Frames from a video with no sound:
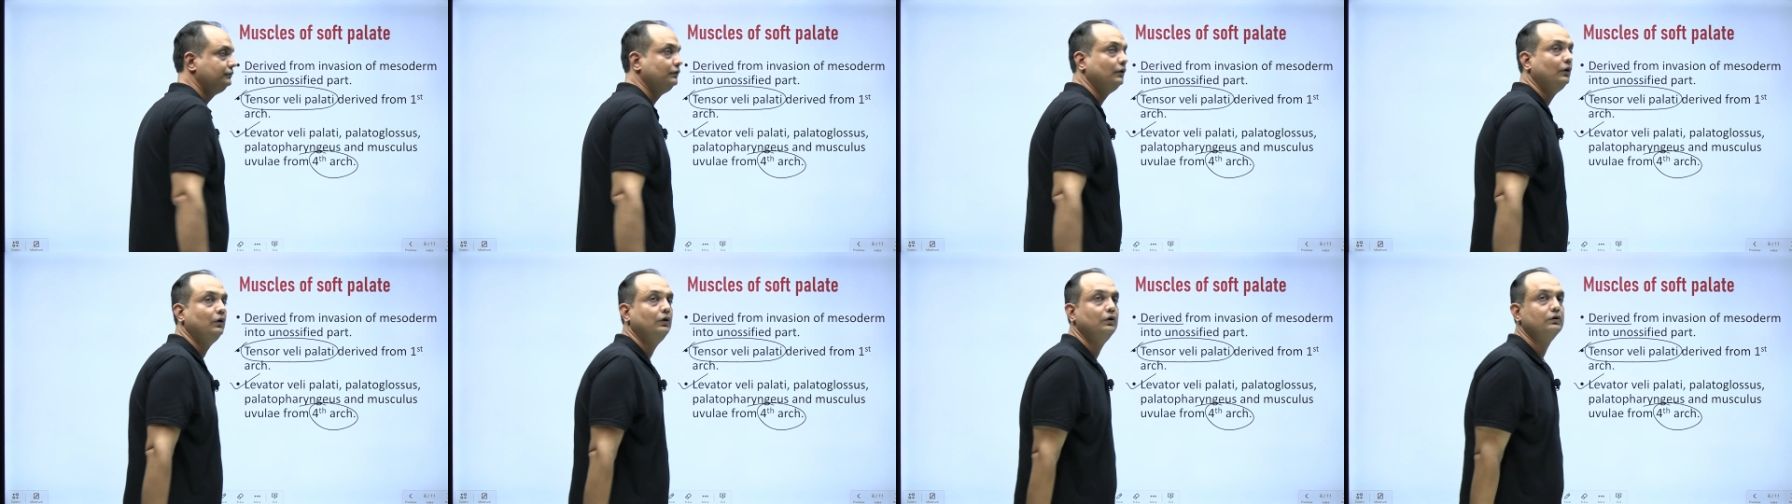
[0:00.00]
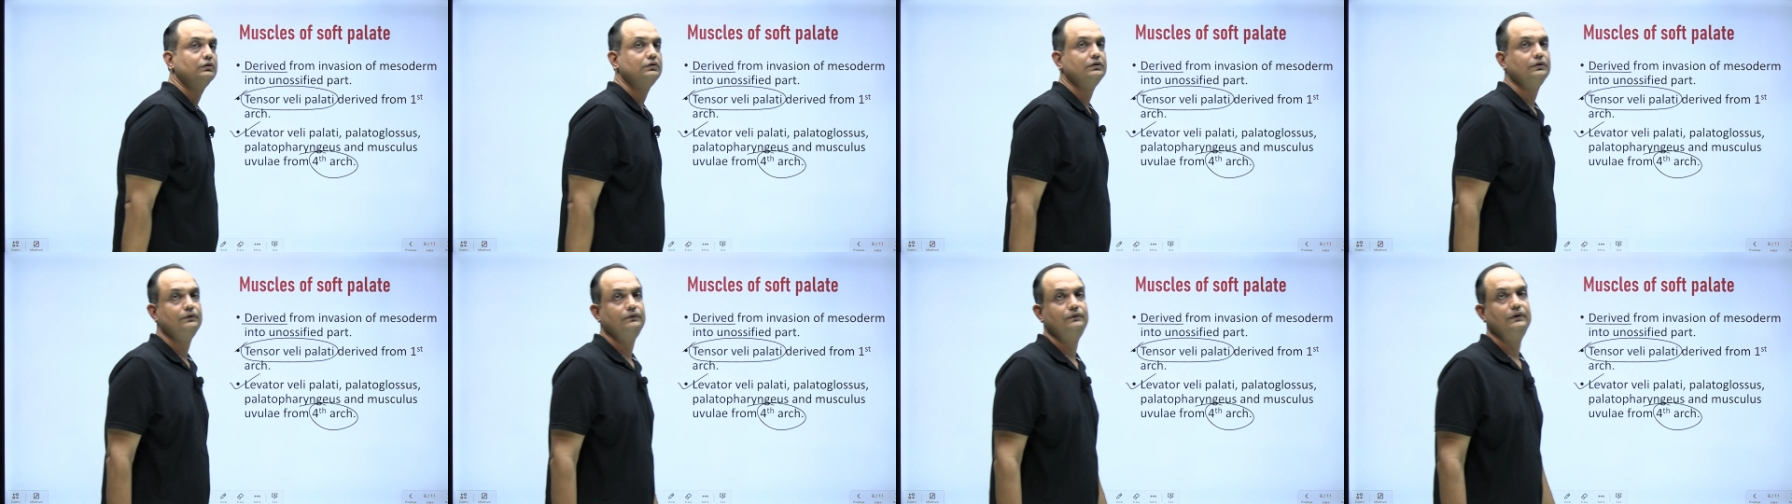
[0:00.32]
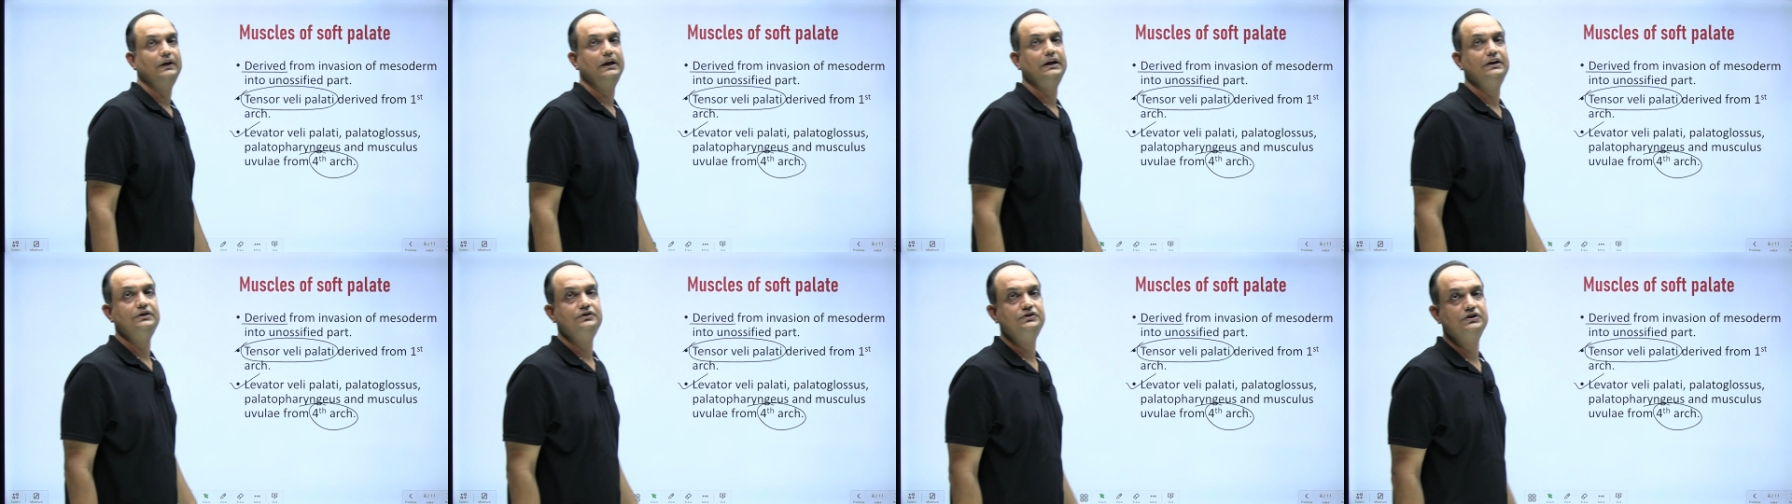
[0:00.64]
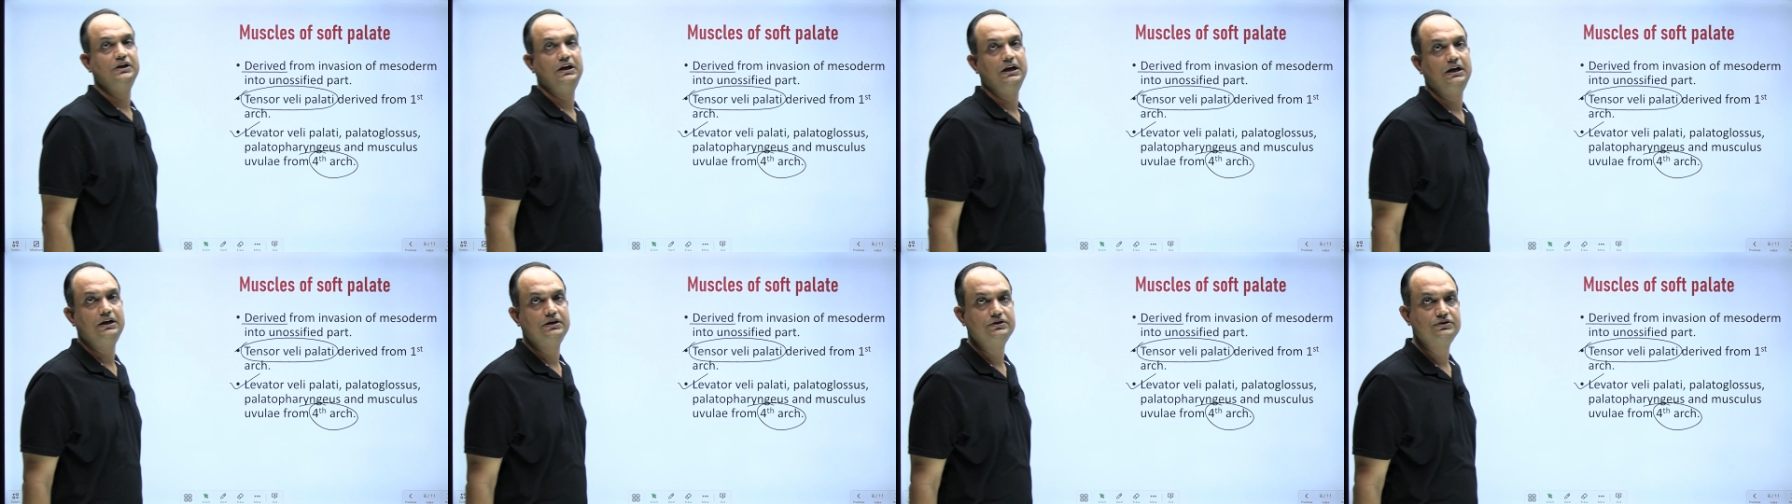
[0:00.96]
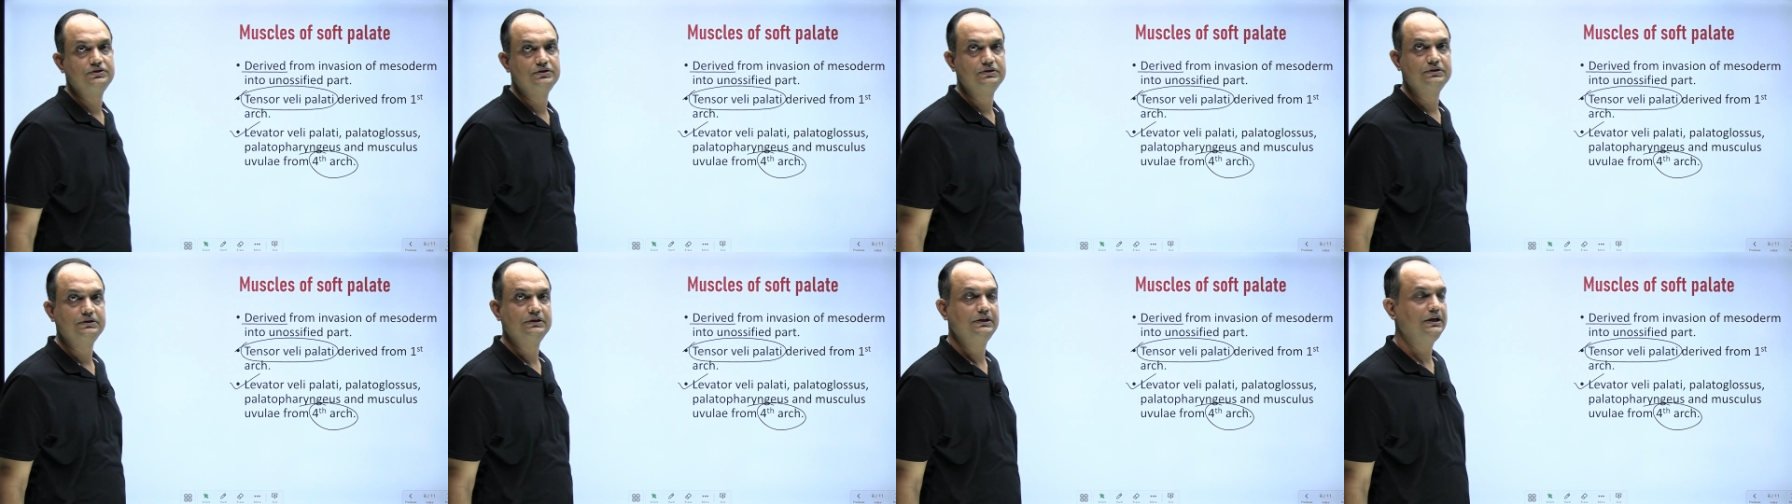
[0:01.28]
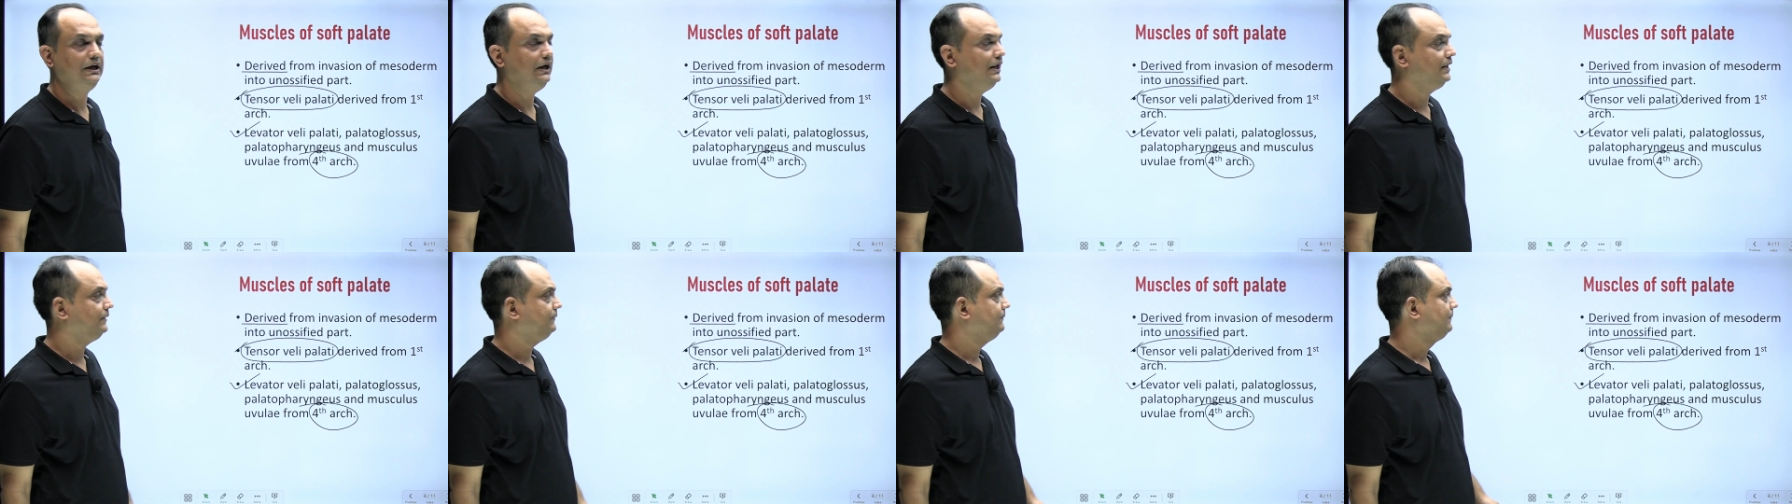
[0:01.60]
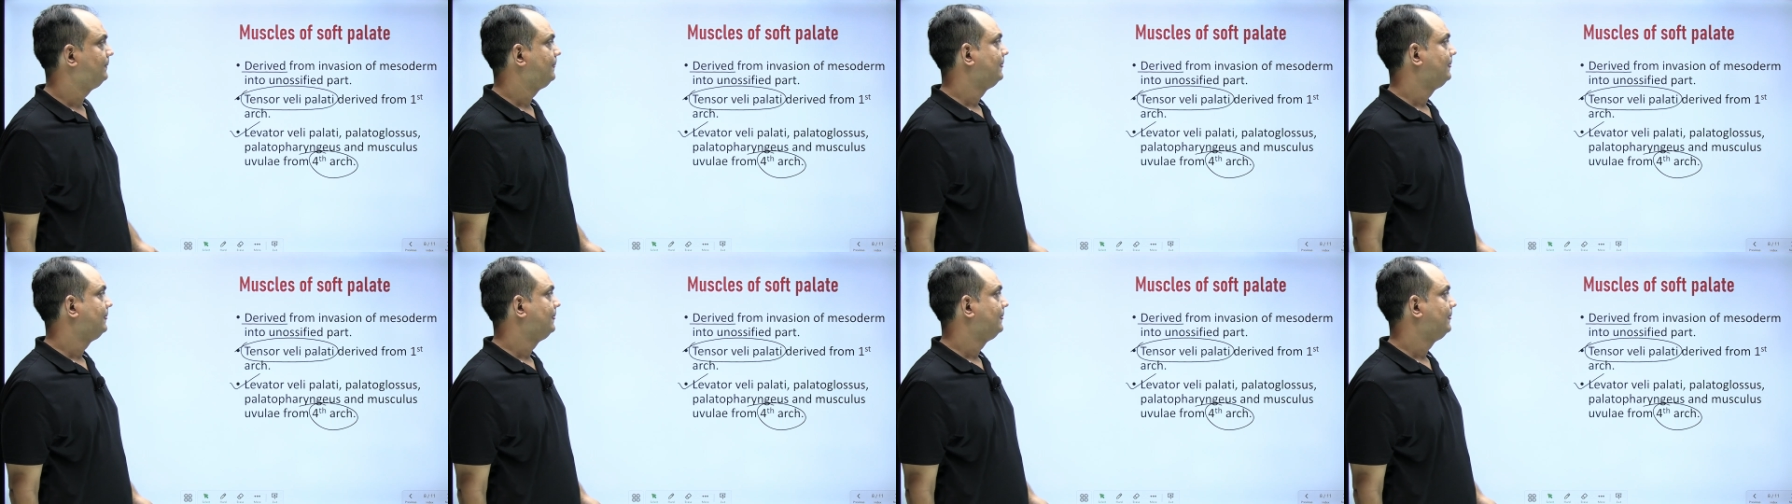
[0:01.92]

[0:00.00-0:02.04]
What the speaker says: fourth pharyngeal arch. Clear?